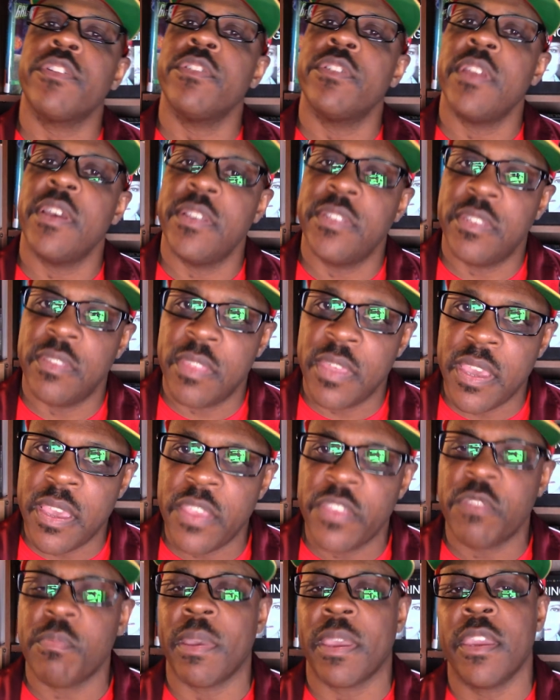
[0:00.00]
does
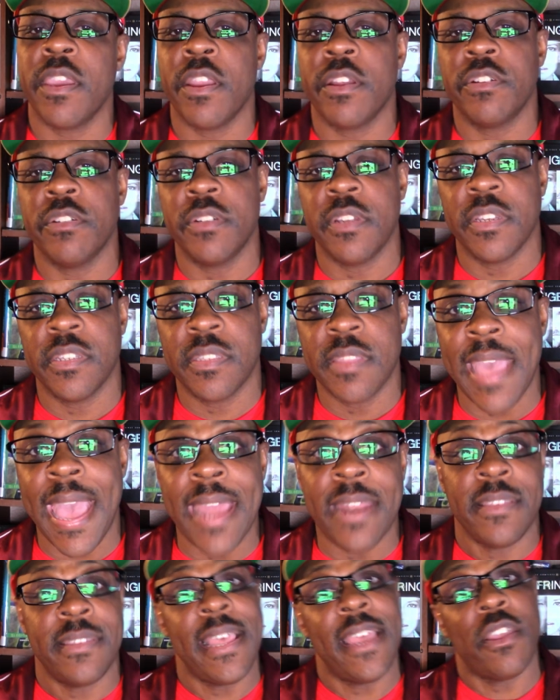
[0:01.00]
this, my character does
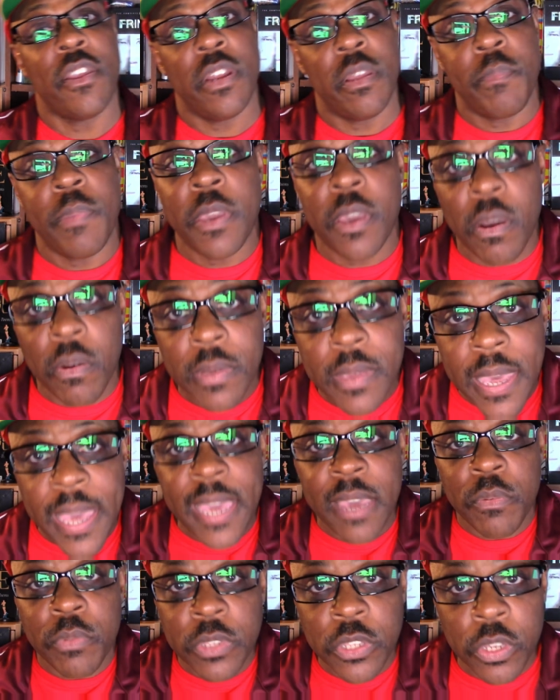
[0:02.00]
that. Is that going to be
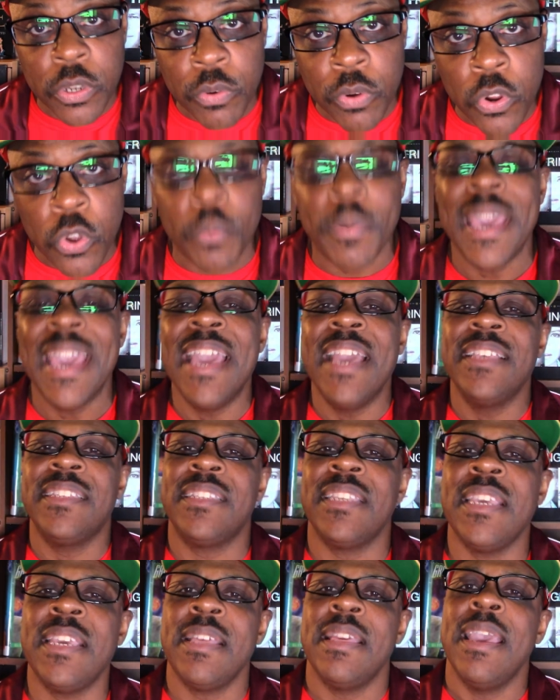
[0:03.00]
okay with the group?
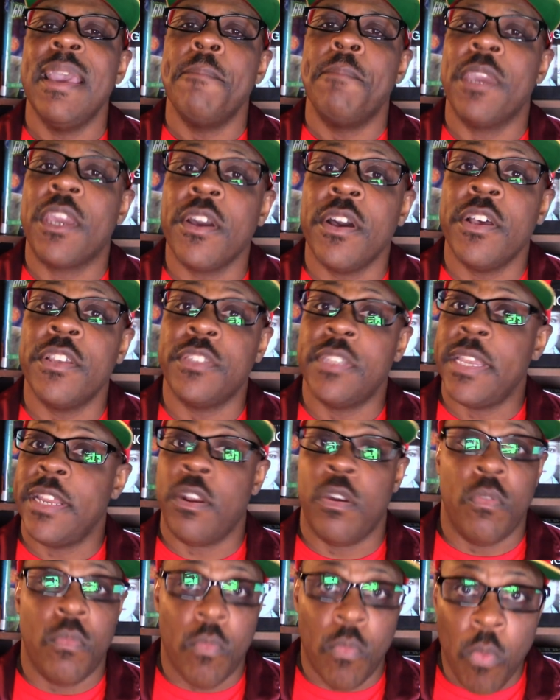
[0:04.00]
See, because they
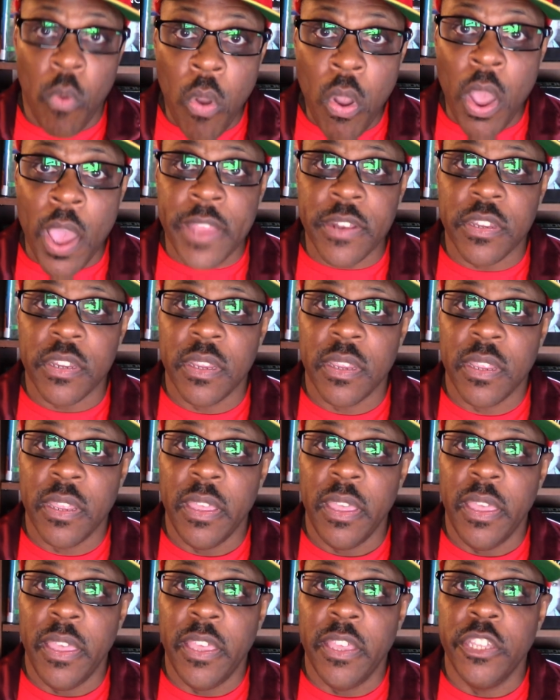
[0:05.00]
don't want
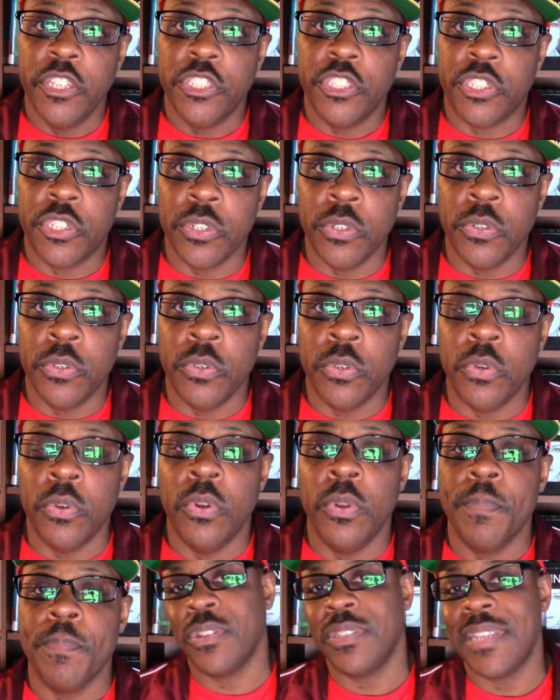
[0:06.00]

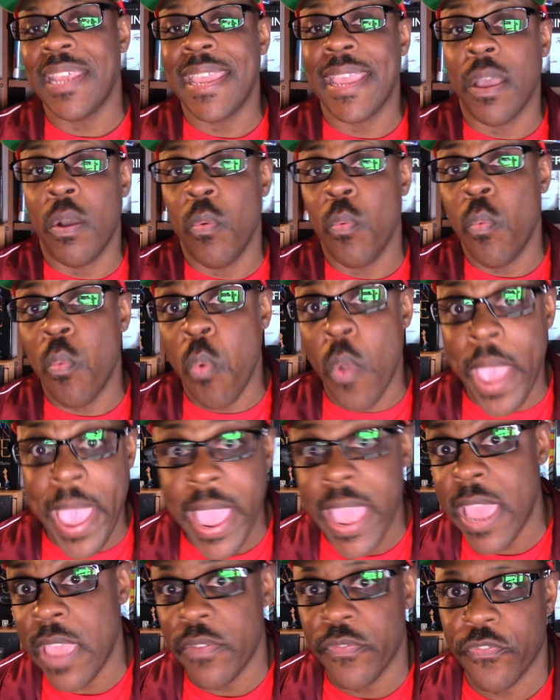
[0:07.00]
to take
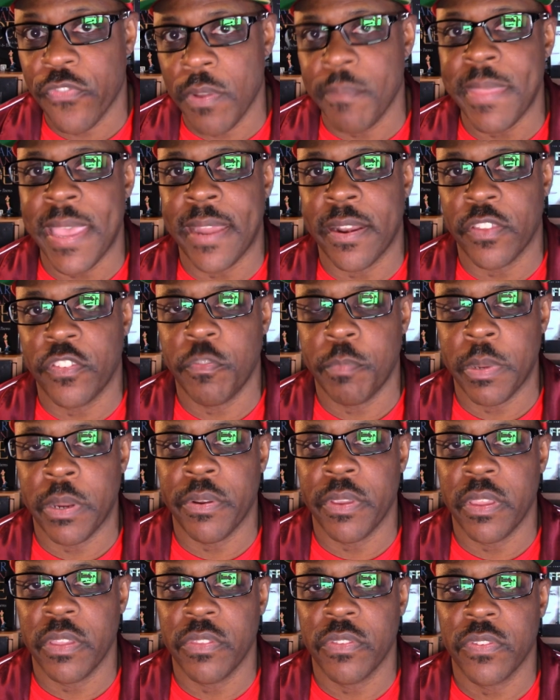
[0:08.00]
away from that
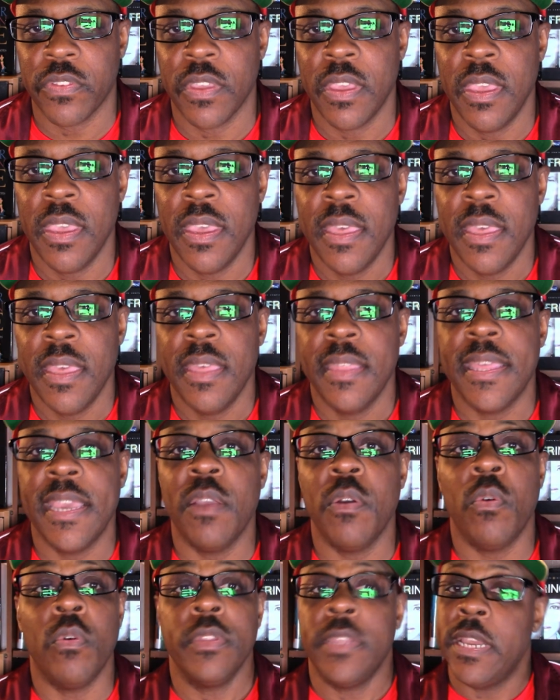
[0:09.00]
experience. They,
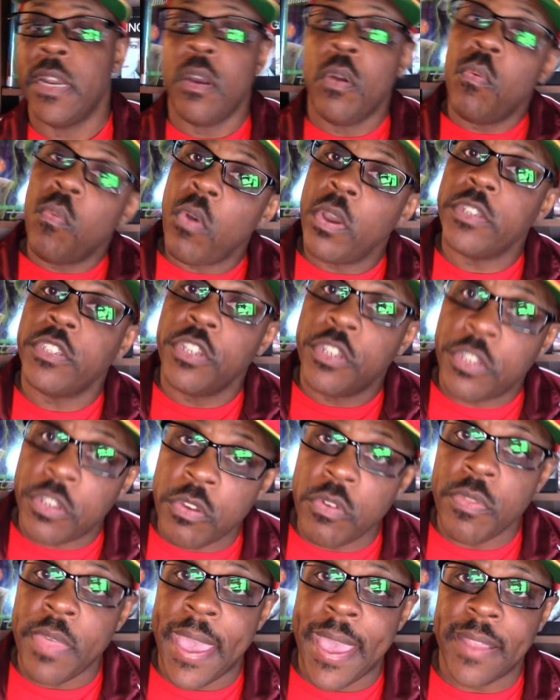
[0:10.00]
won't, they don't want to
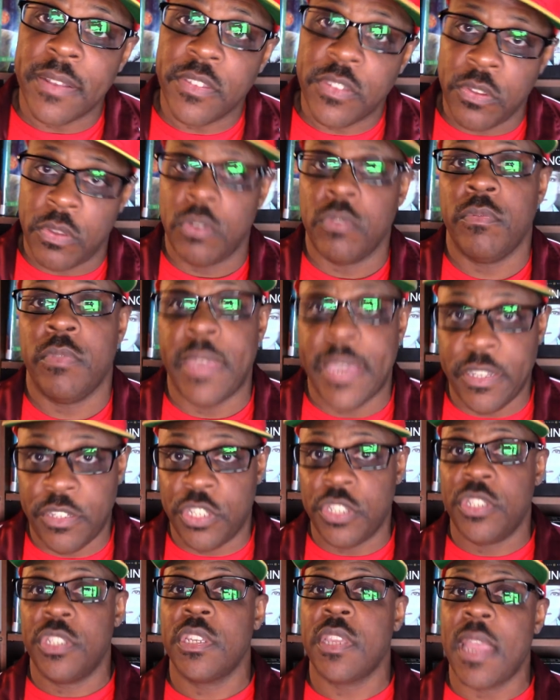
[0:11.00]
do that. So they
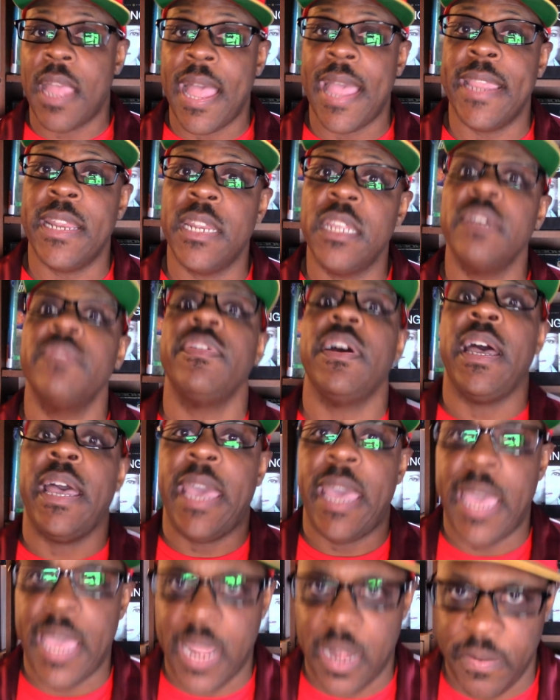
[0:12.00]
just kind of
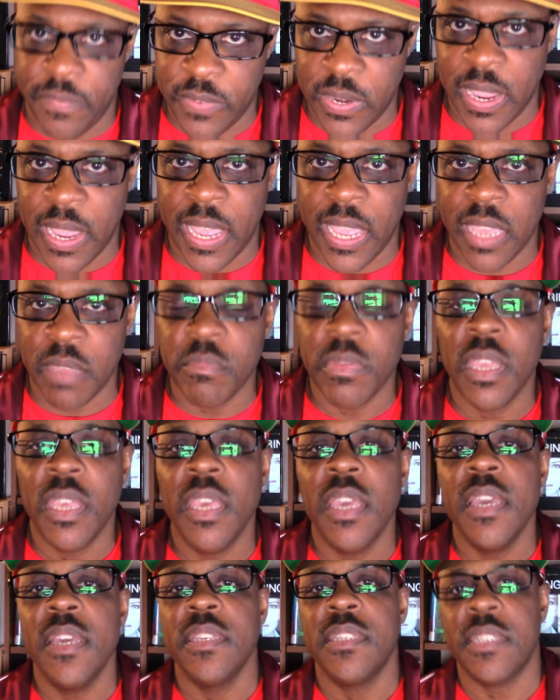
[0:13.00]
ahead of time
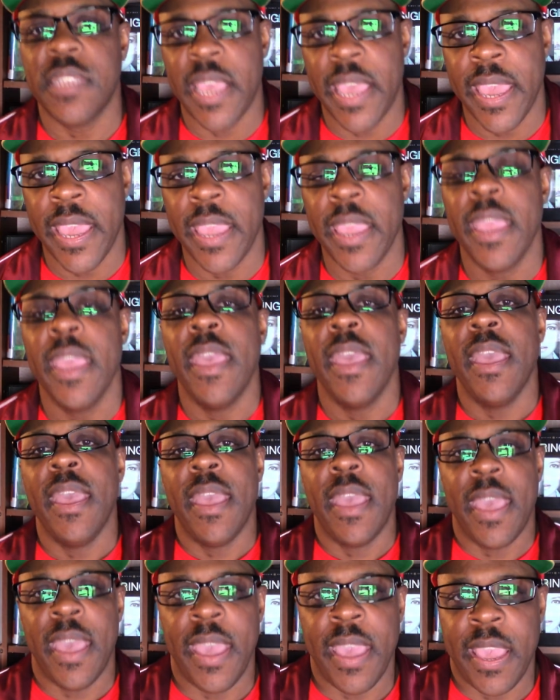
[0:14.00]
say,
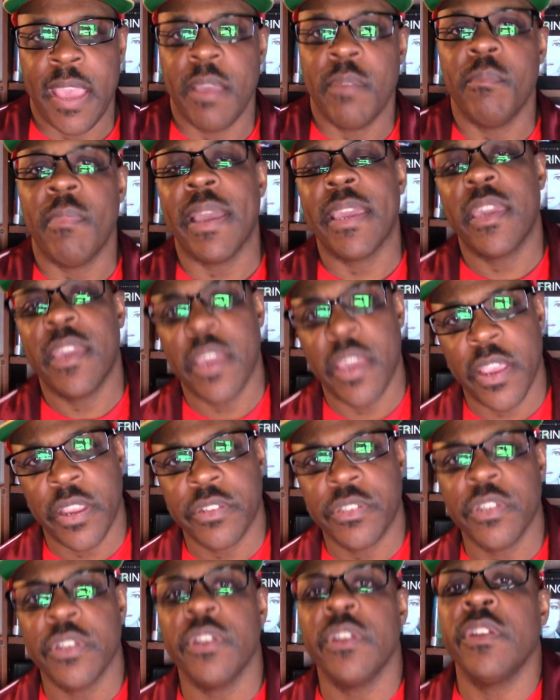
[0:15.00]
hey, my
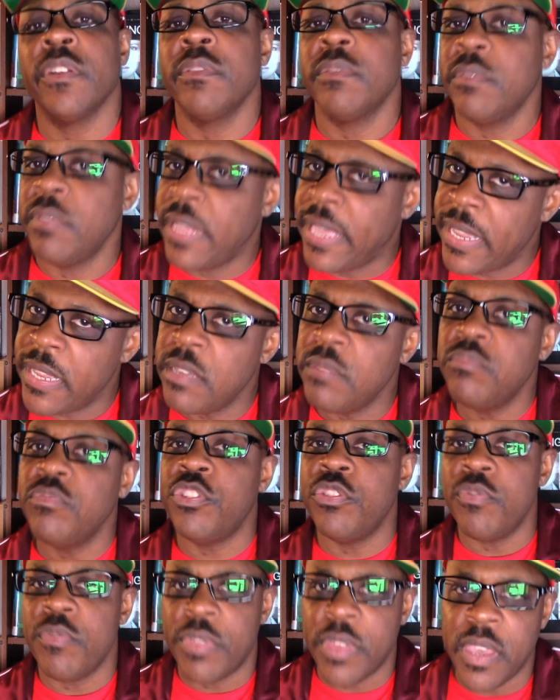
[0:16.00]
character, they
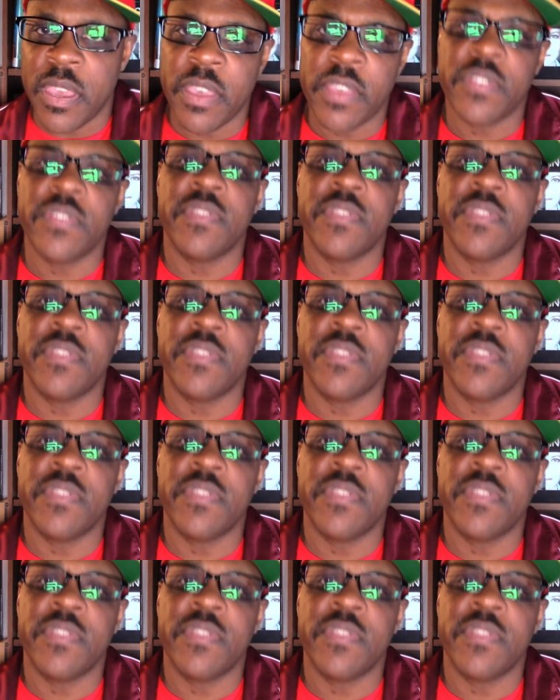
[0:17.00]
do this,